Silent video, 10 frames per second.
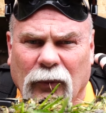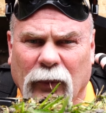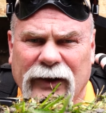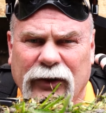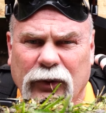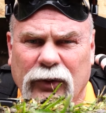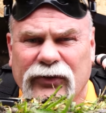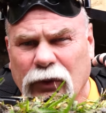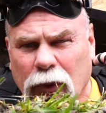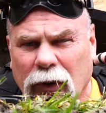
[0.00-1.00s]
we do
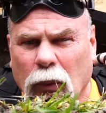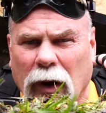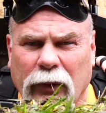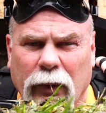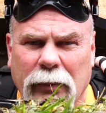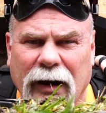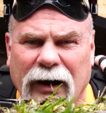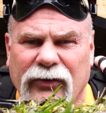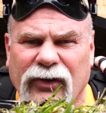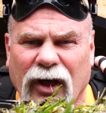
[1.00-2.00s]
sewer and water
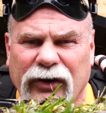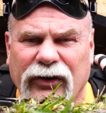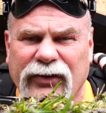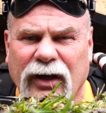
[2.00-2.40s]
repairs under